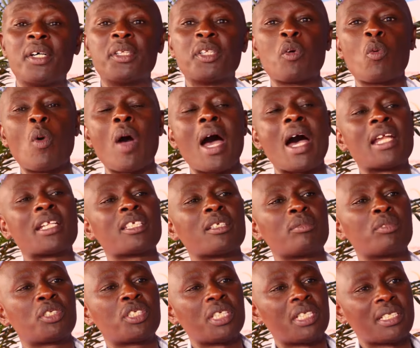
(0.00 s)
the words
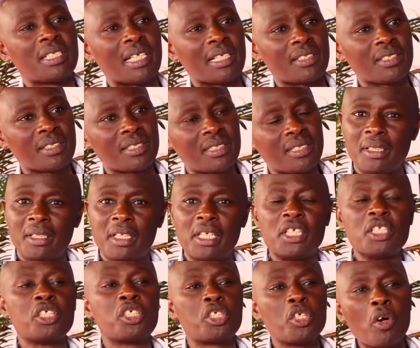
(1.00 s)
of Jesus
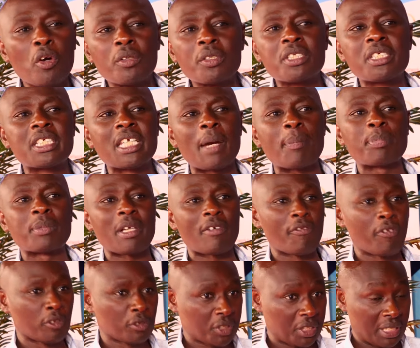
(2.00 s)
in John chapter
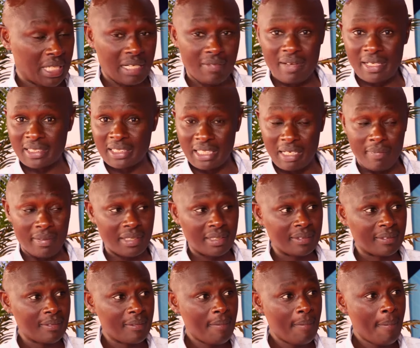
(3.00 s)
14 and verse 11.
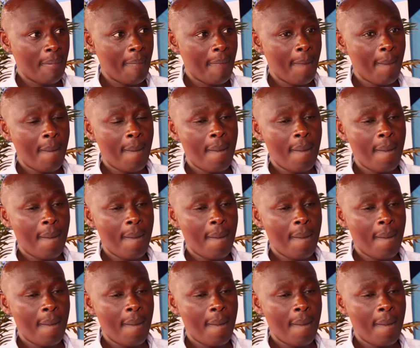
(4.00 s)
Mm-hmm.